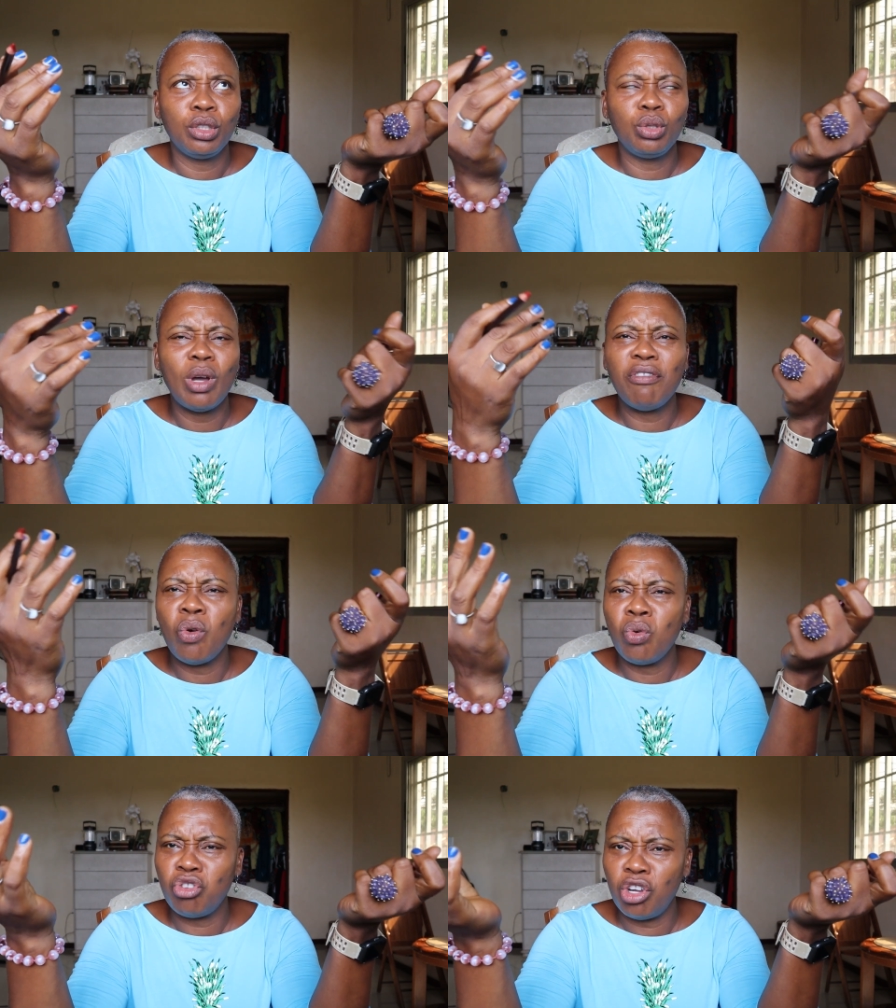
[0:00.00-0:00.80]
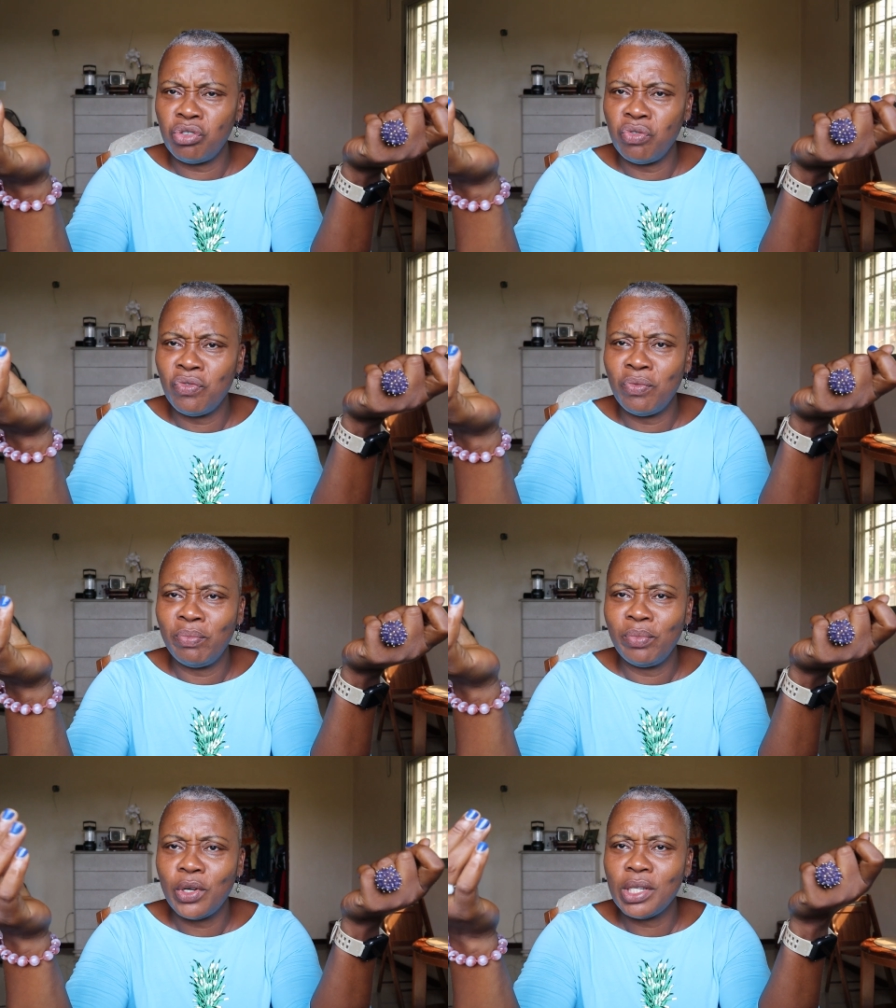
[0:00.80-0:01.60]
to have a church home
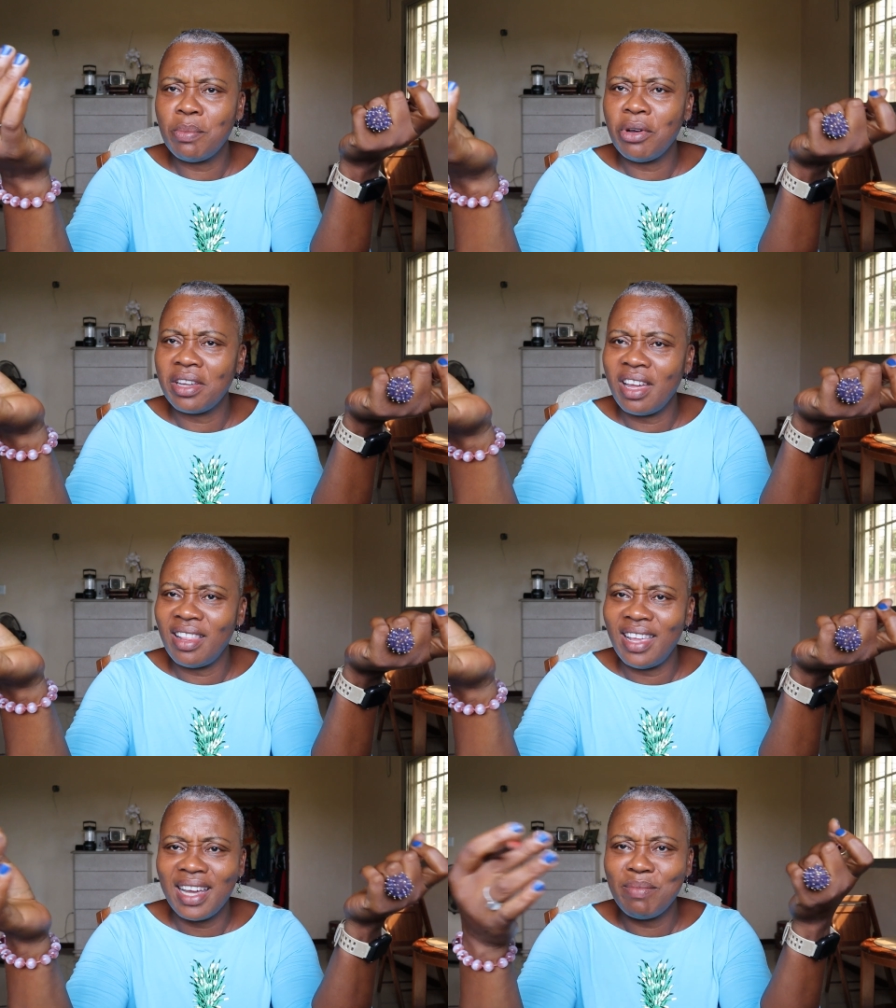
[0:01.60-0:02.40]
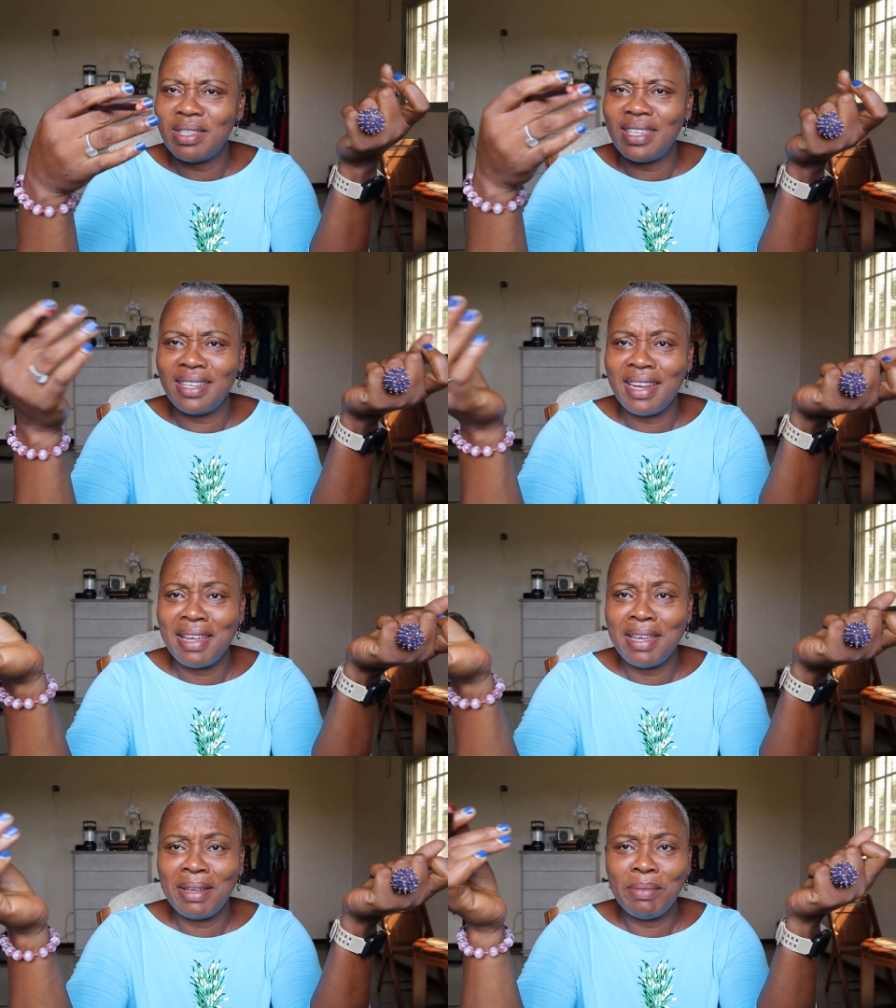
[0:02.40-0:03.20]
because I'm a Catholic. I can not be sitting
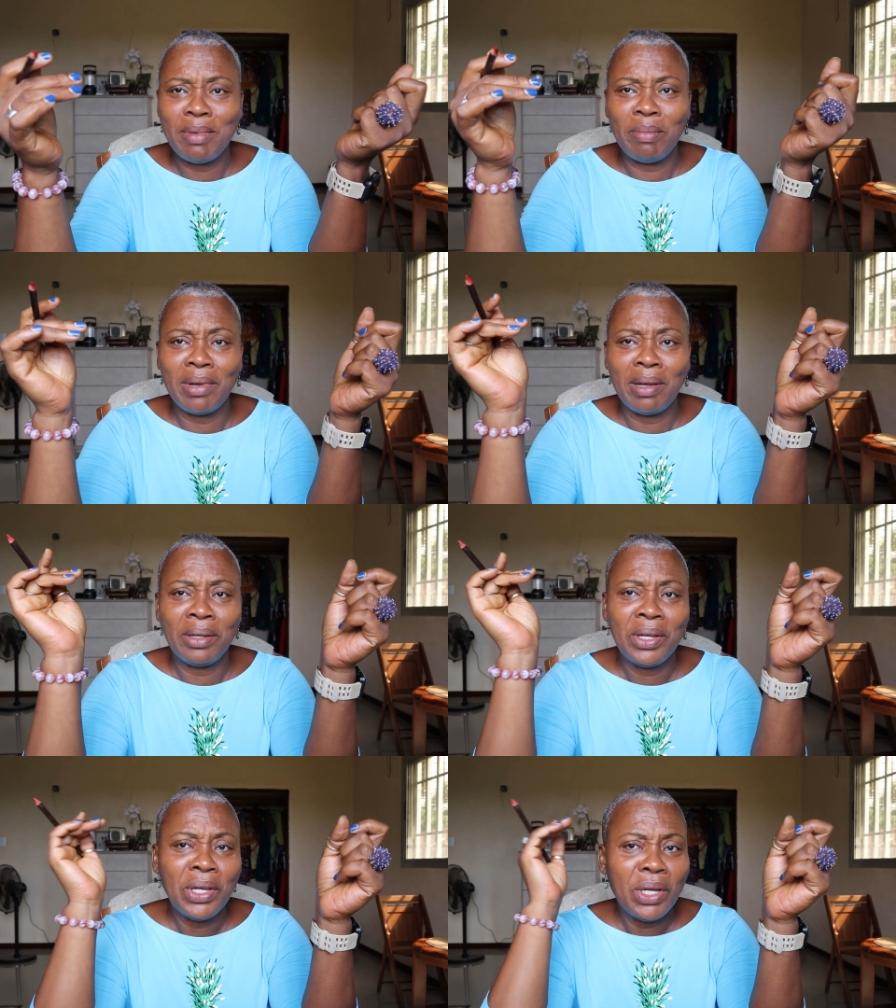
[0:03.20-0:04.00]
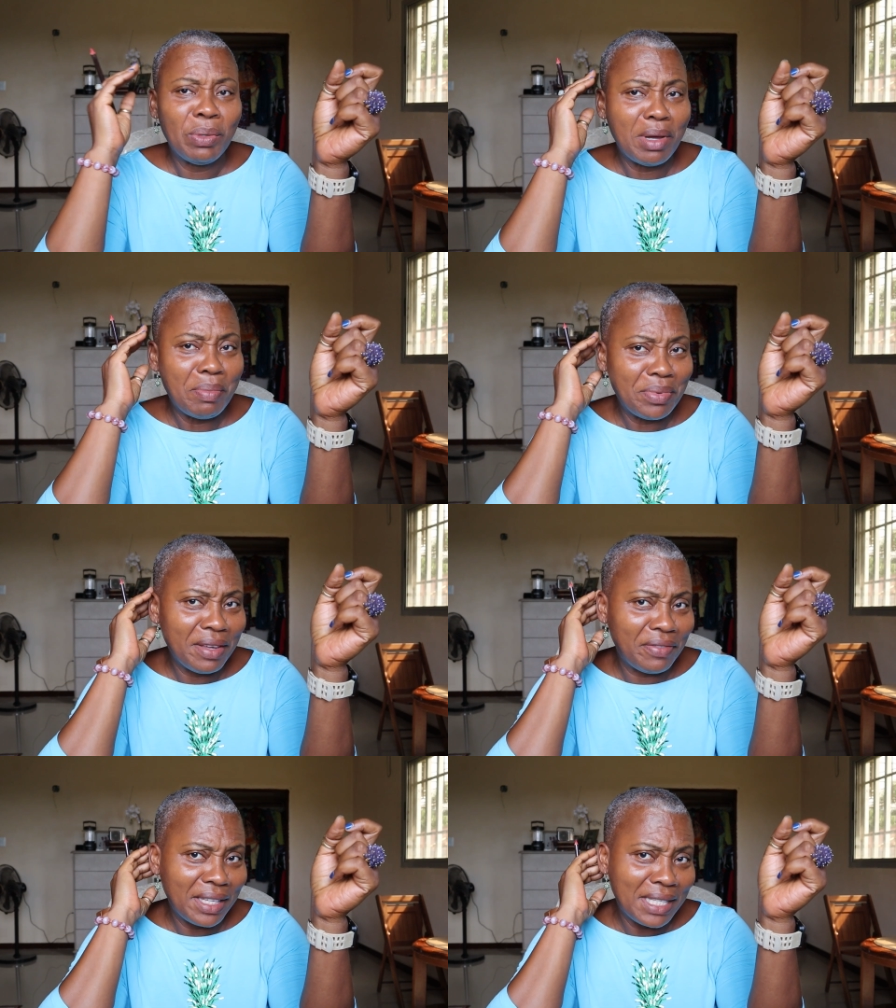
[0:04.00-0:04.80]
out here. My, my, my
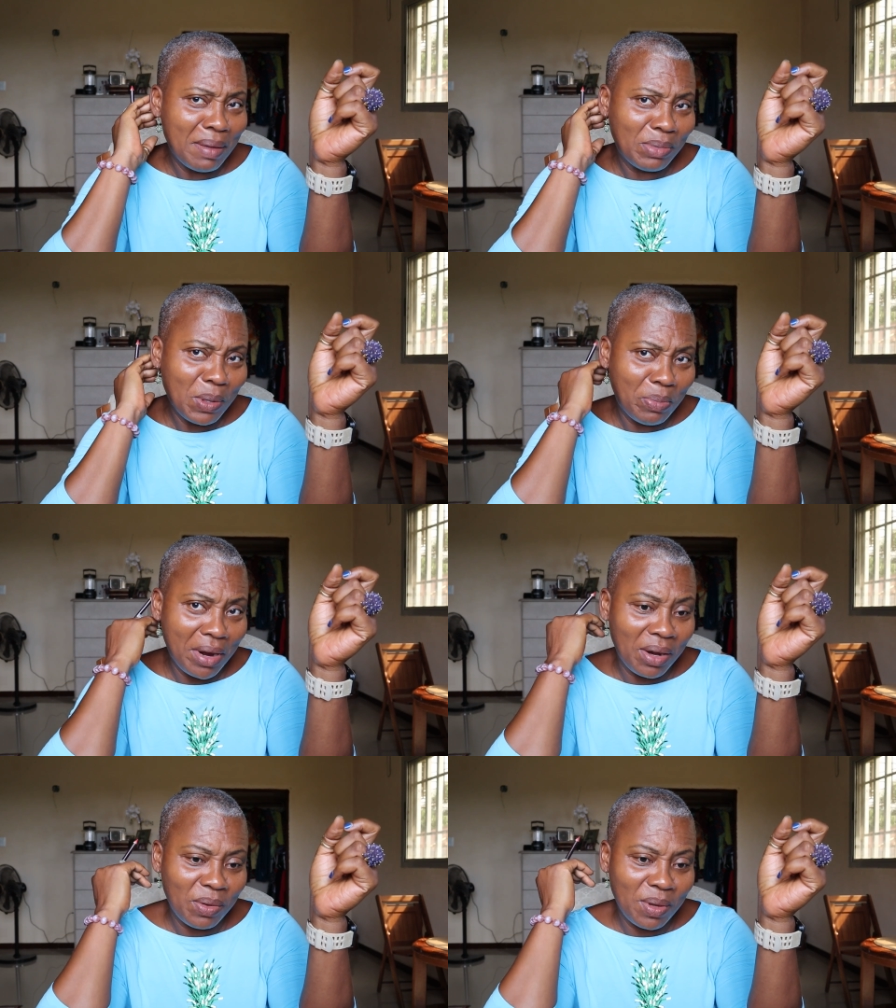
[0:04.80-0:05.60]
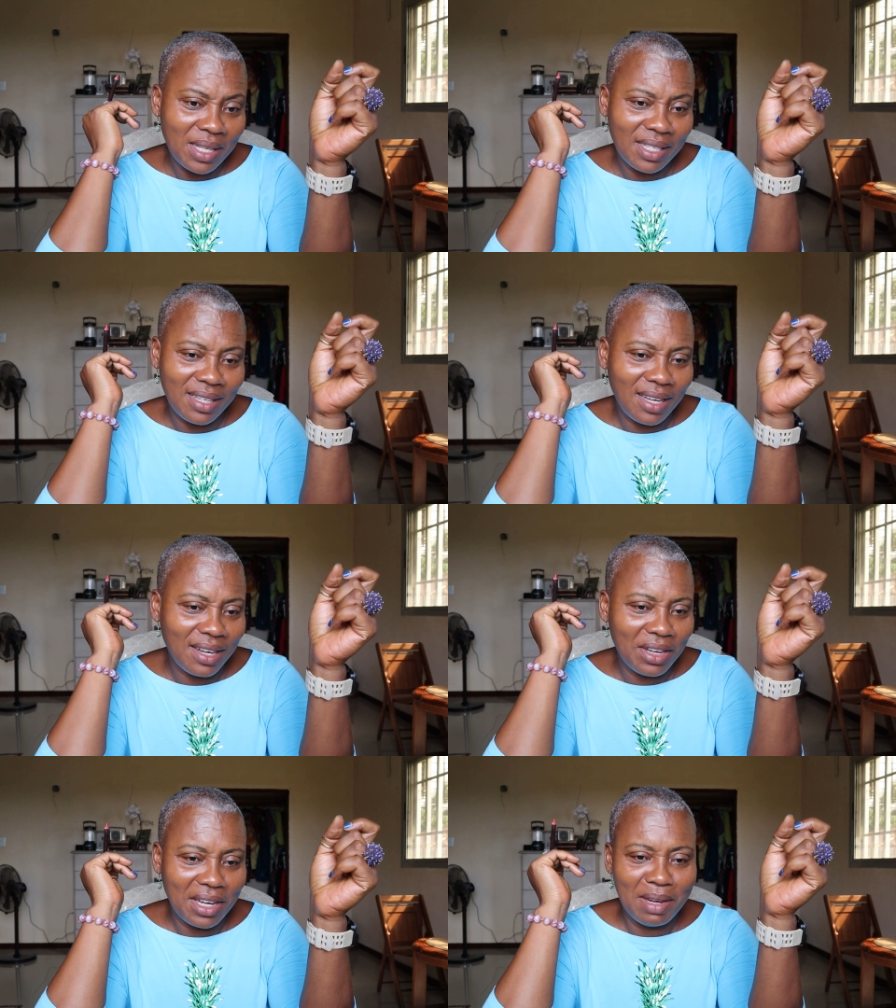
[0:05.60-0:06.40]
PFS, say, I'm so proud of you. I say, hey,
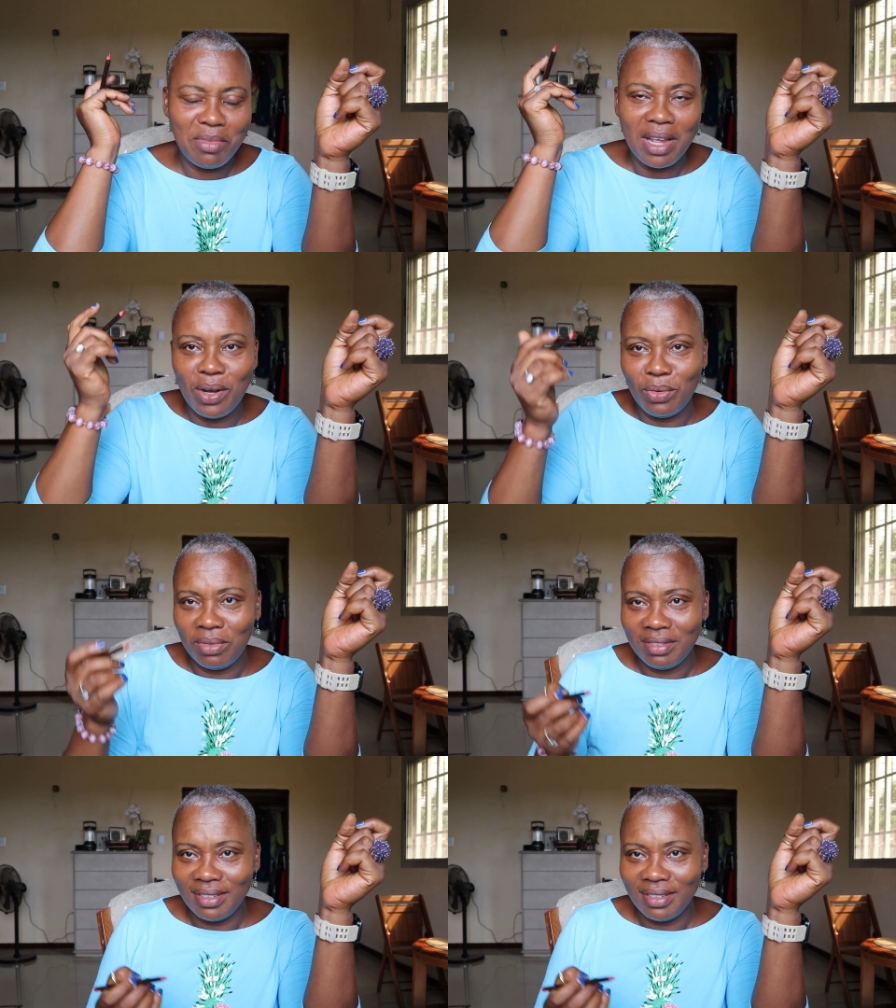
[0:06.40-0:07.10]
girl, leave me alone.